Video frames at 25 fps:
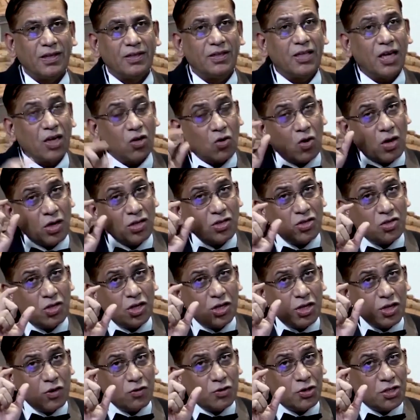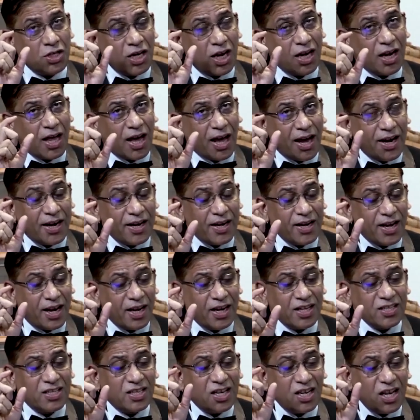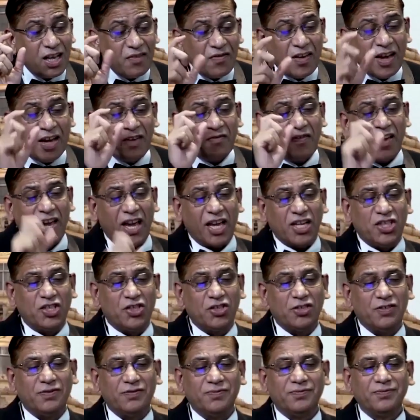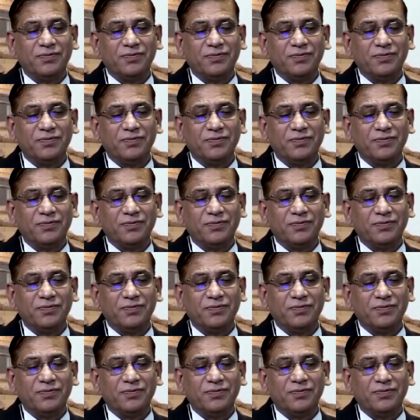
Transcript: The constitutional ideal is living wage.